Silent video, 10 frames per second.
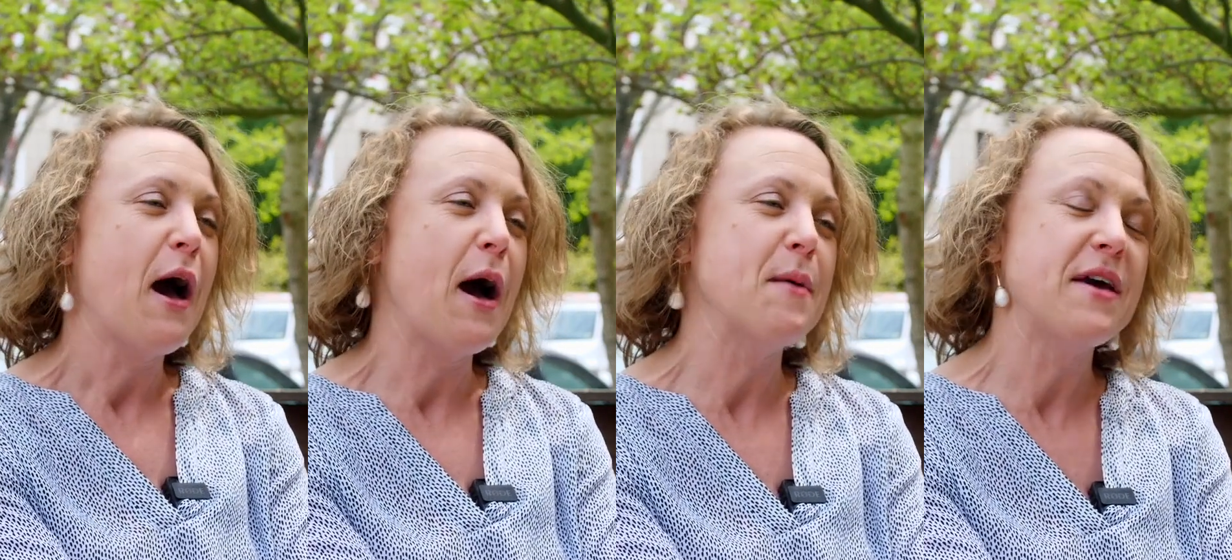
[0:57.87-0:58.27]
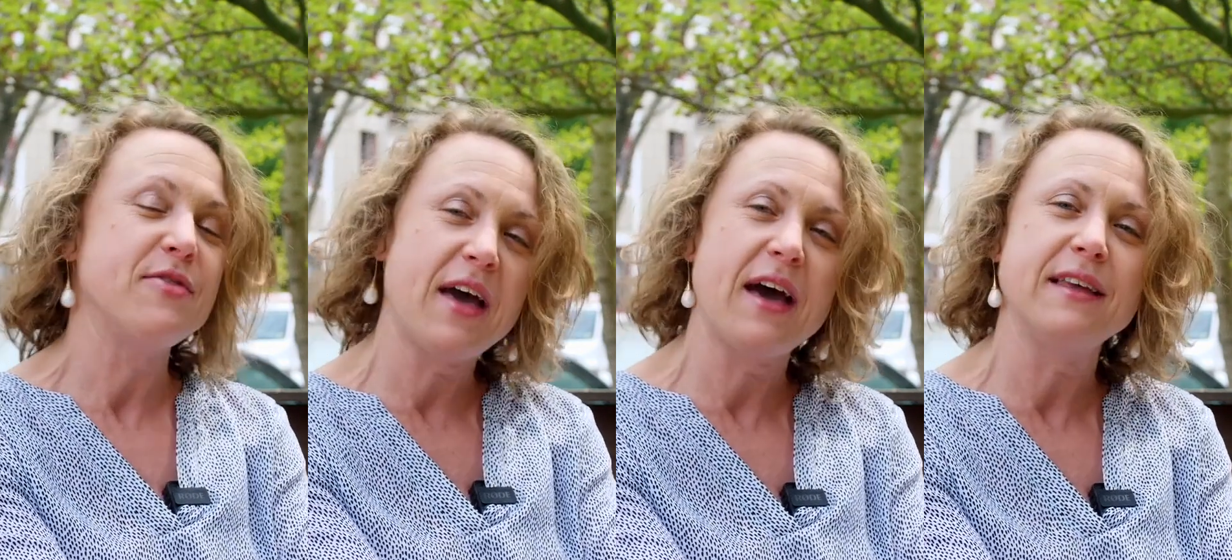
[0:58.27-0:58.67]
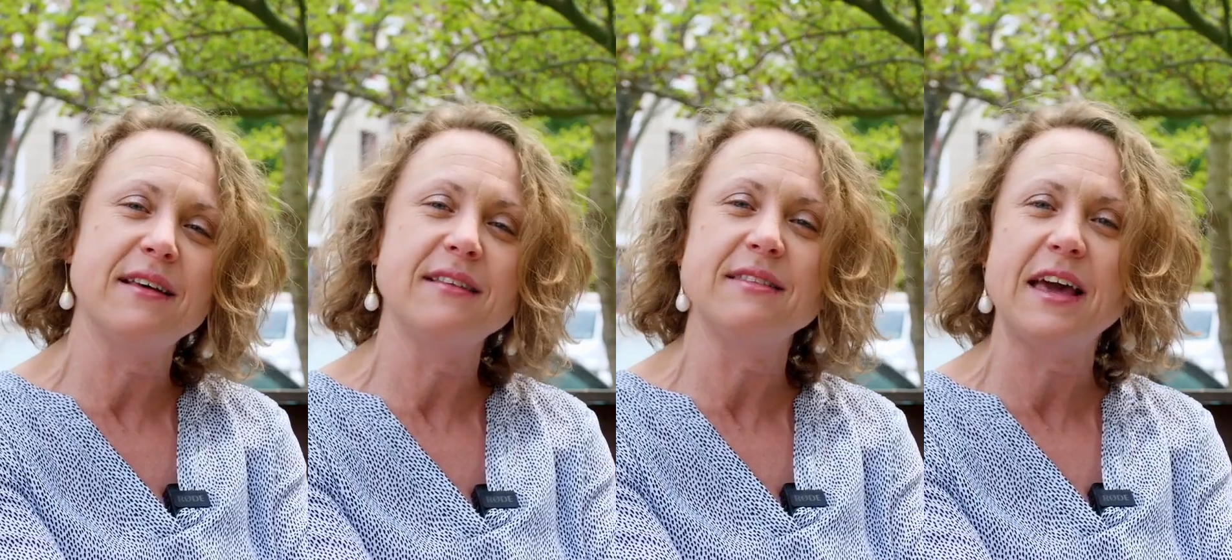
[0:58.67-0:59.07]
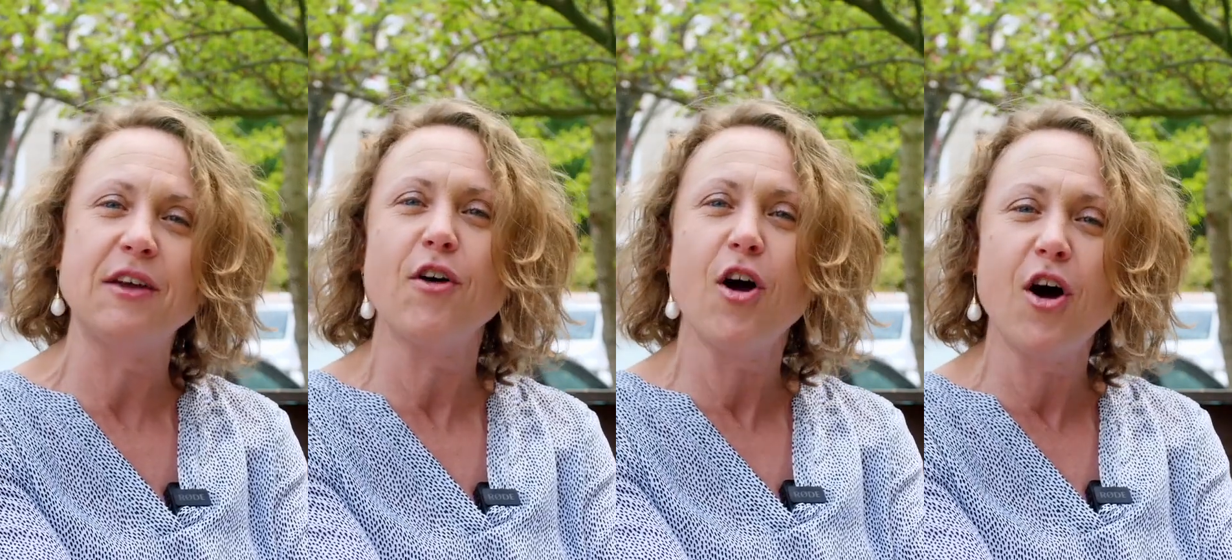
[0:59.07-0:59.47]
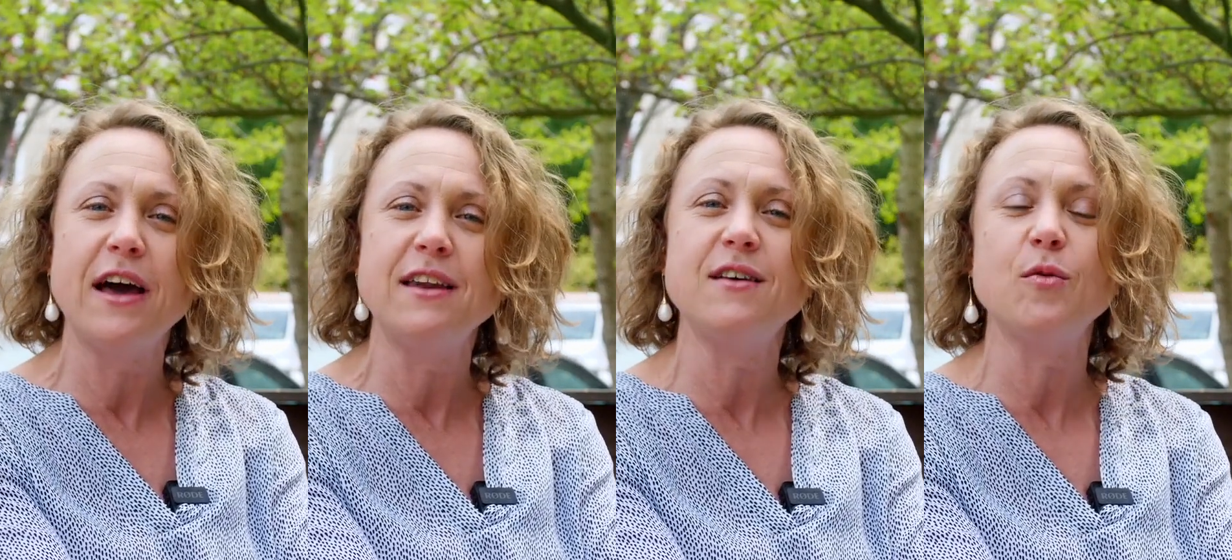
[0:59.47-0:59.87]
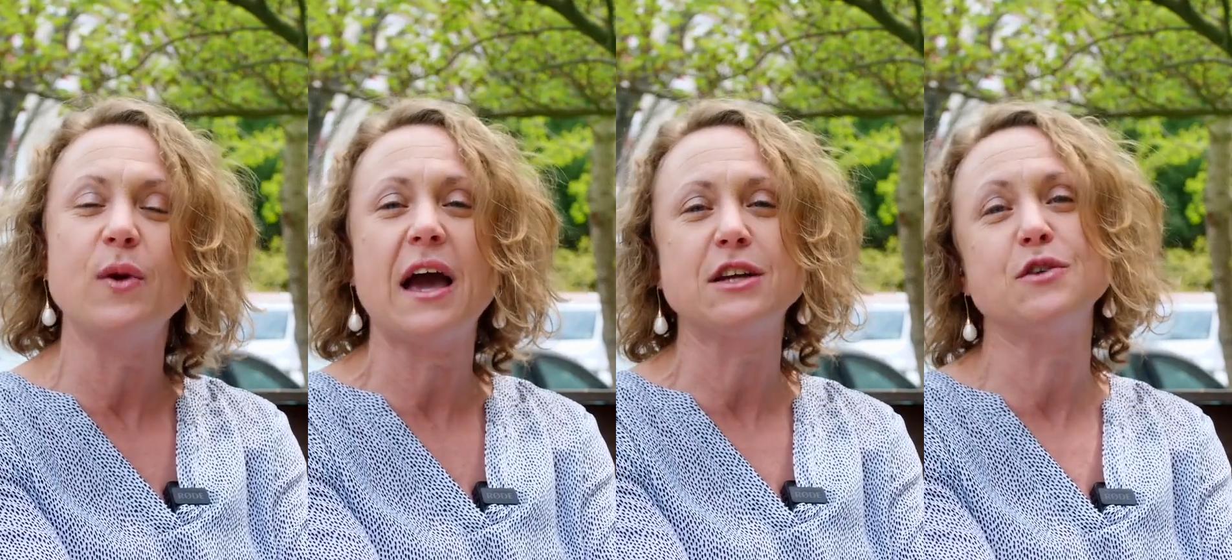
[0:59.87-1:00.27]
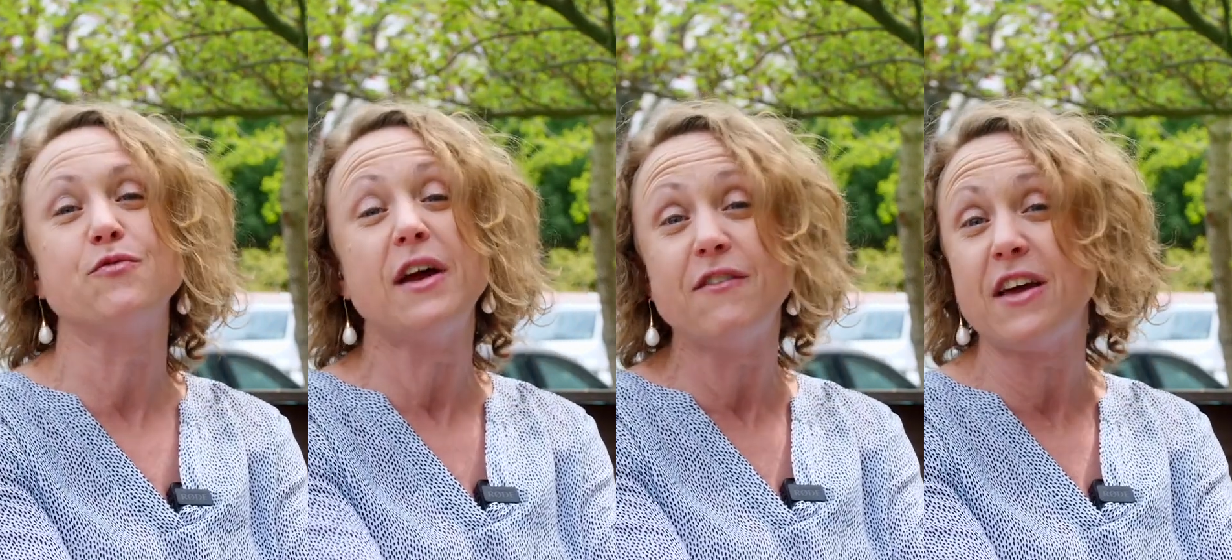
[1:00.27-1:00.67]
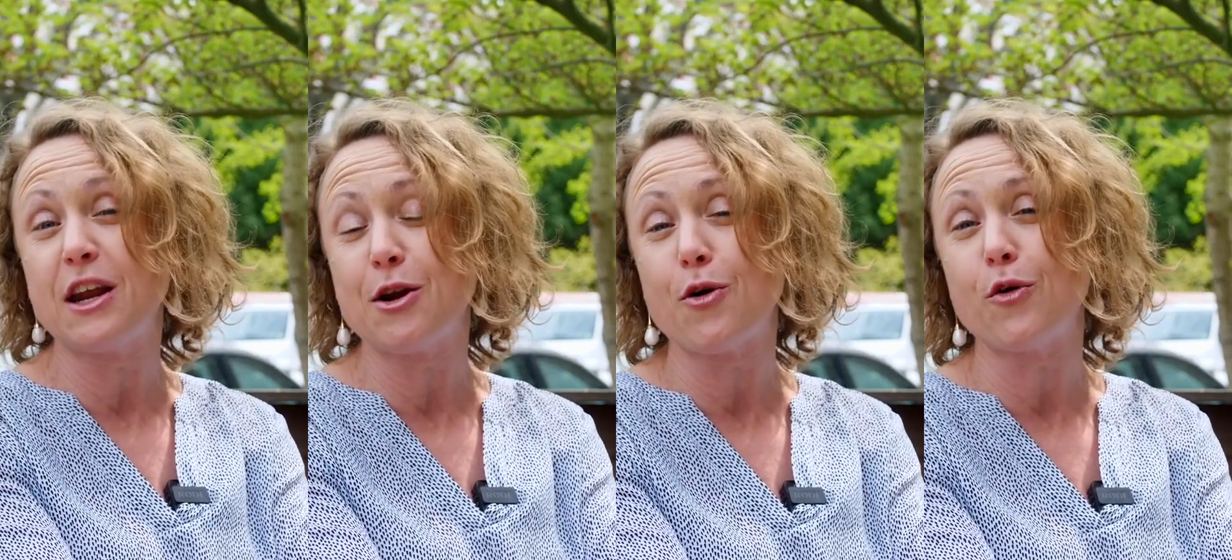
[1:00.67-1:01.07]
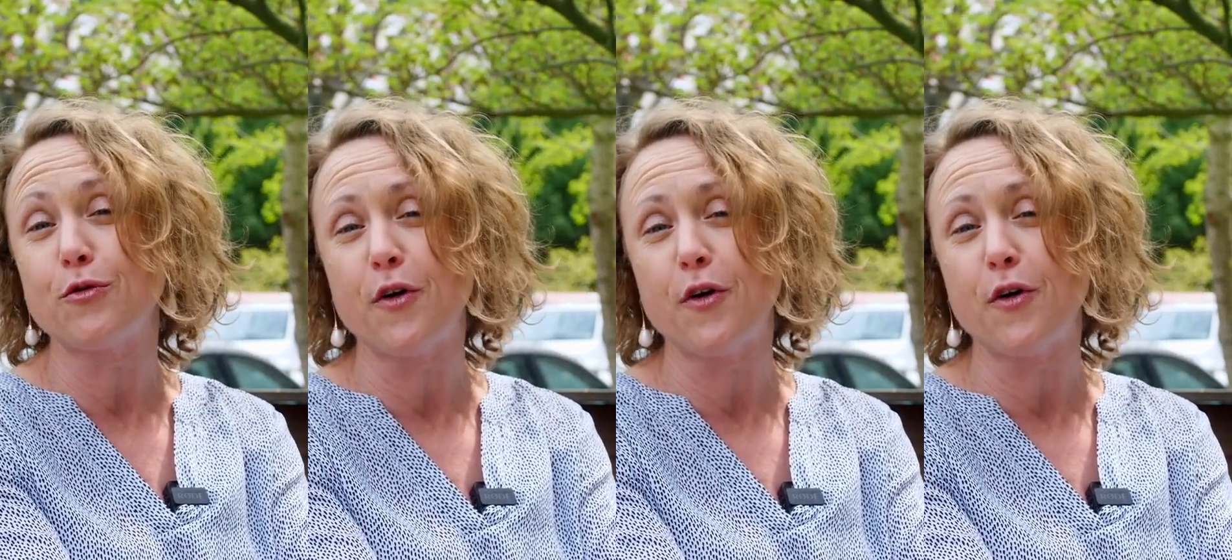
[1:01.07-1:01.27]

Um, and then later on, we actually renovated an old